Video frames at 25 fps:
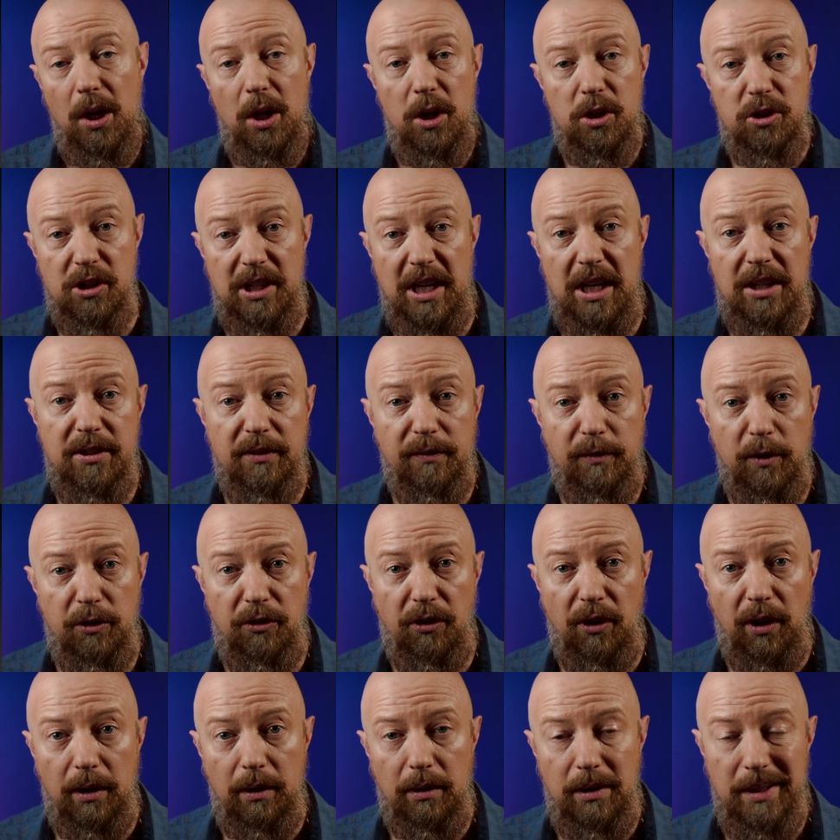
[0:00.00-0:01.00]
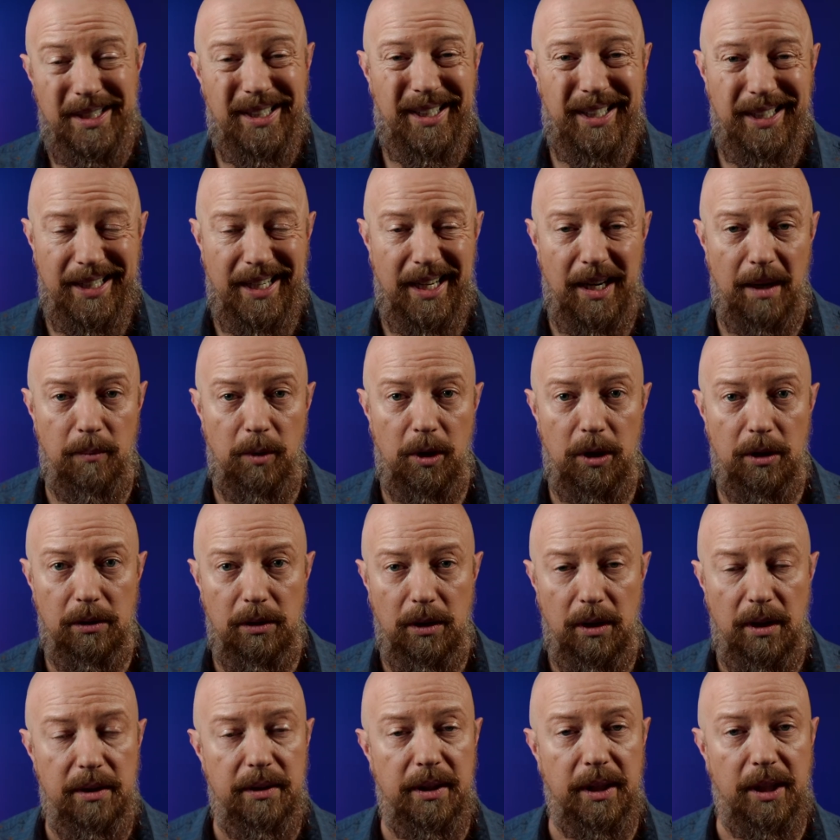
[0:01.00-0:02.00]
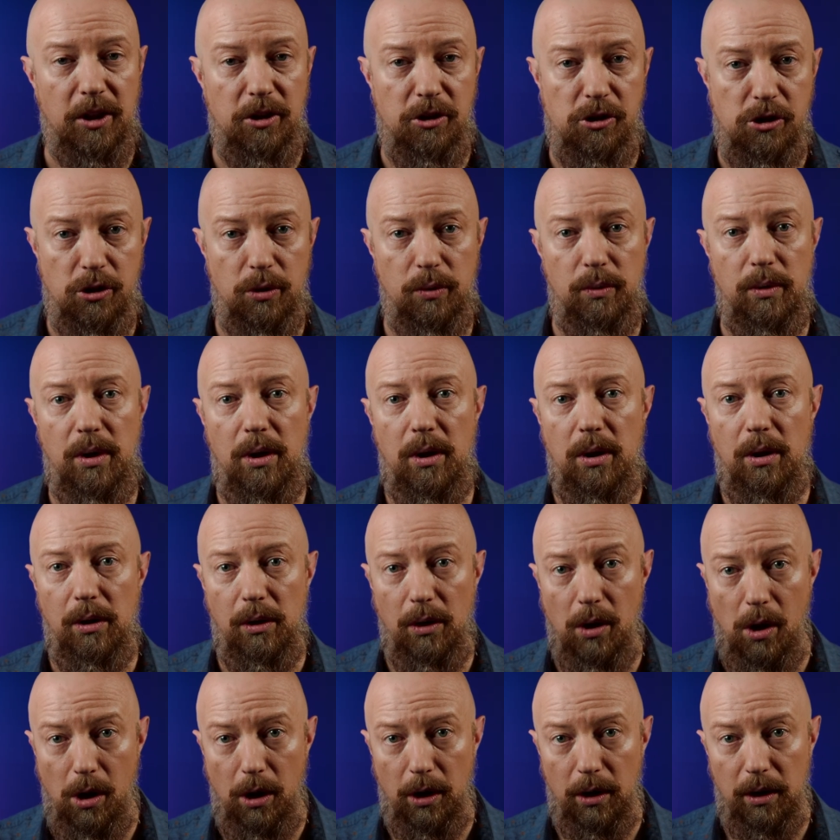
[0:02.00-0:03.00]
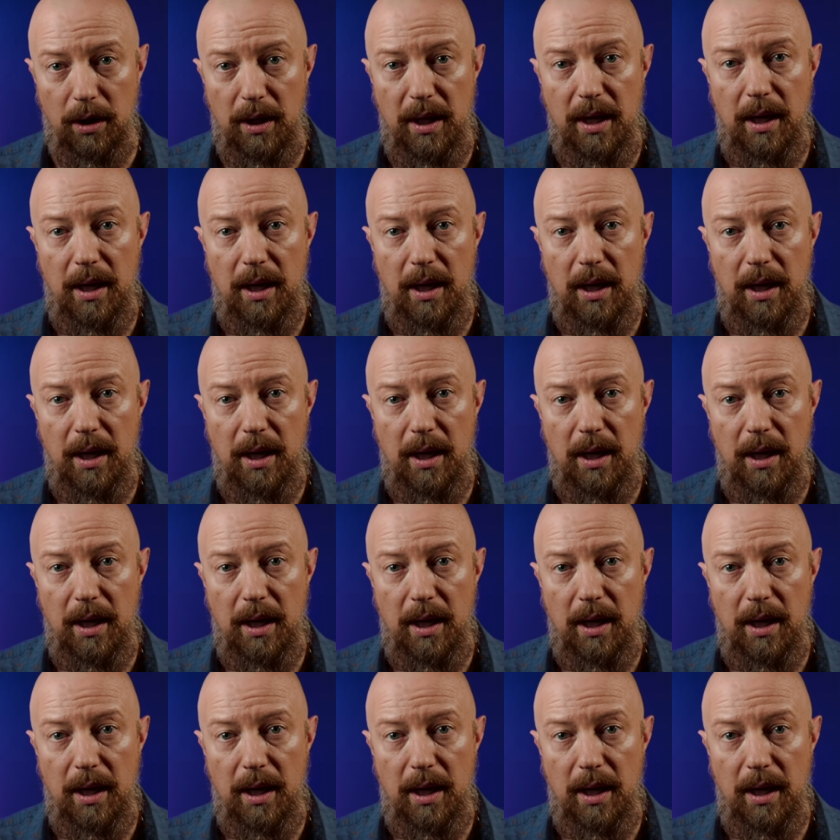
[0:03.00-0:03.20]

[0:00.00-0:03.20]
So that's the first thing. You need a camera that can shoot log.